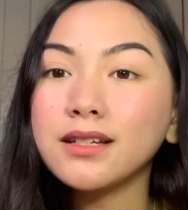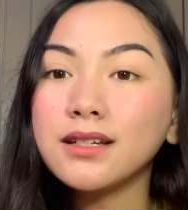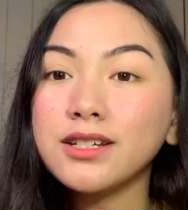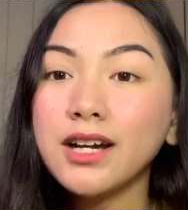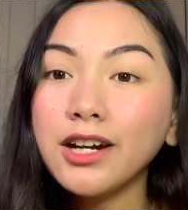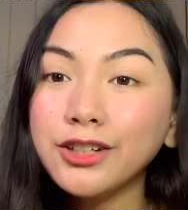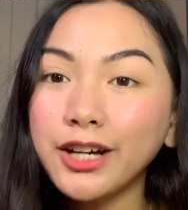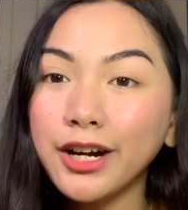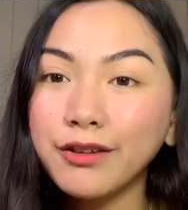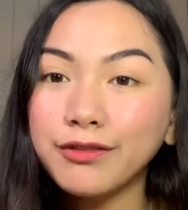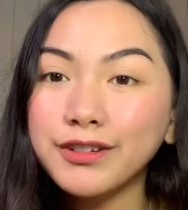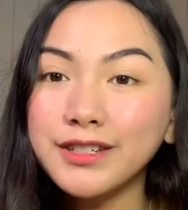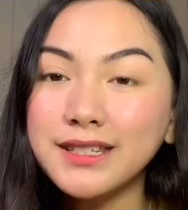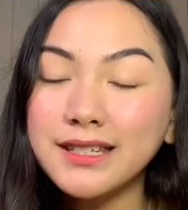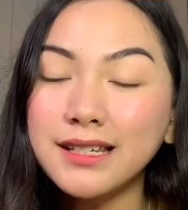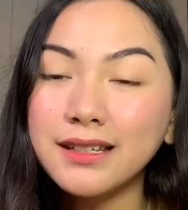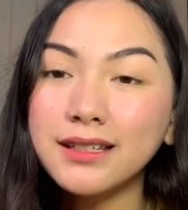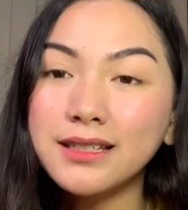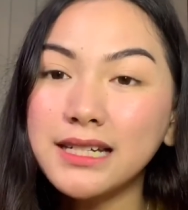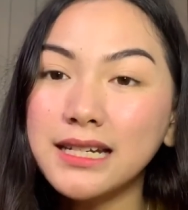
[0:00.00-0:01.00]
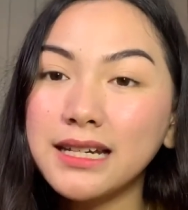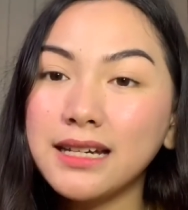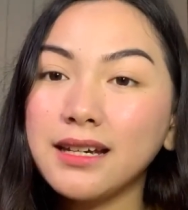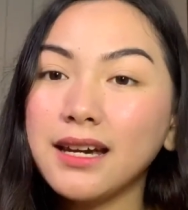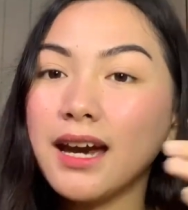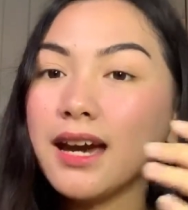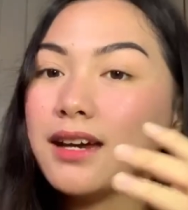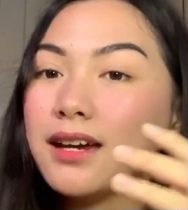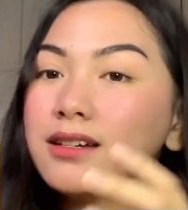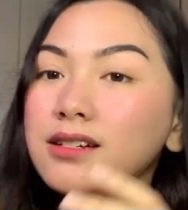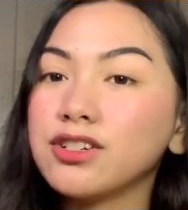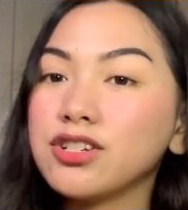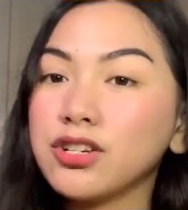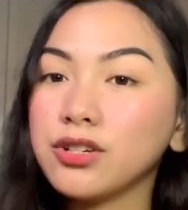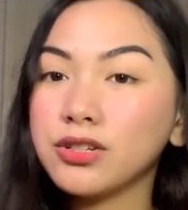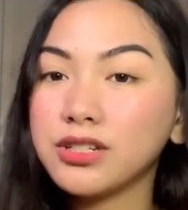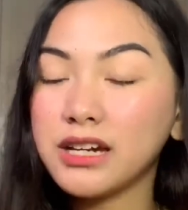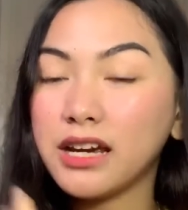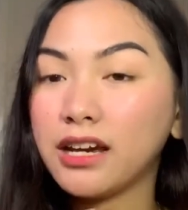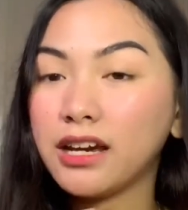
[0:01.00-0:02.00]
childcare facility and
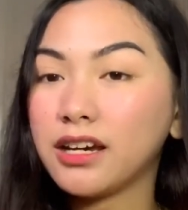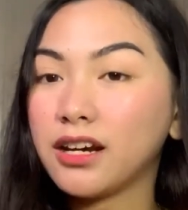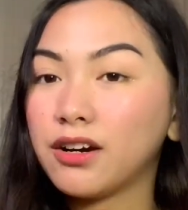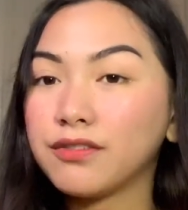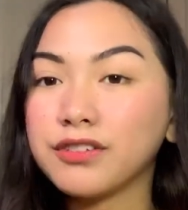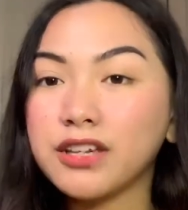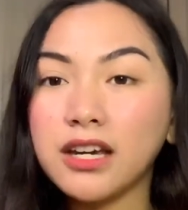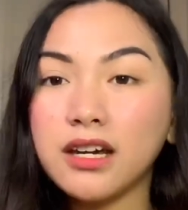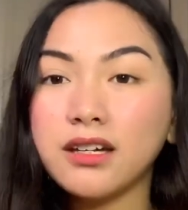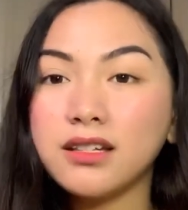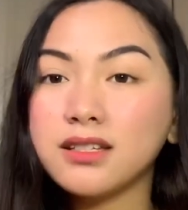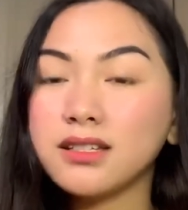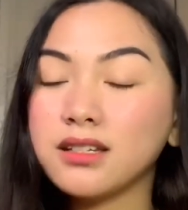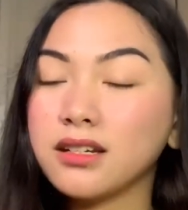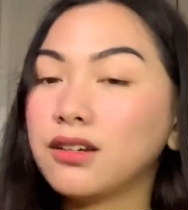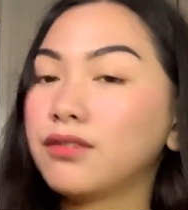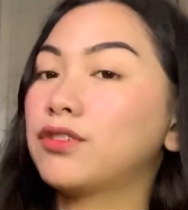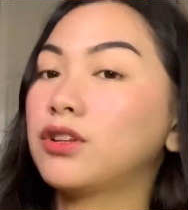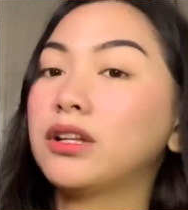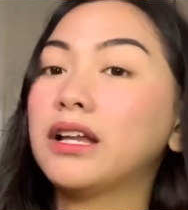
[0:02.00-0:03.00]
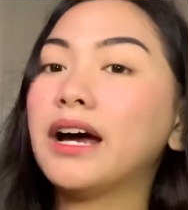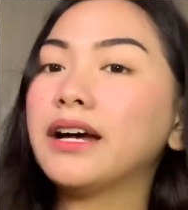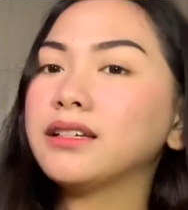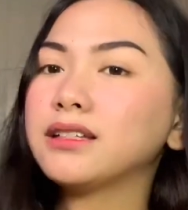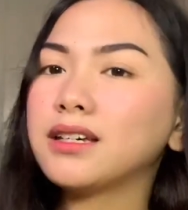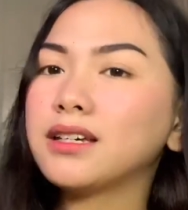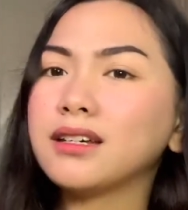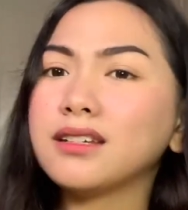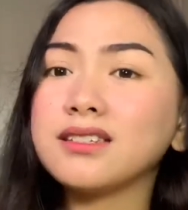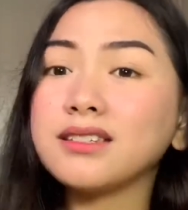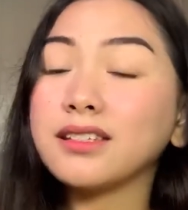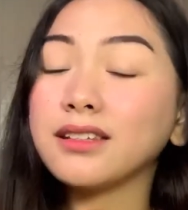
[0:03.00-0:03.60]
you take care of kids and if you like kids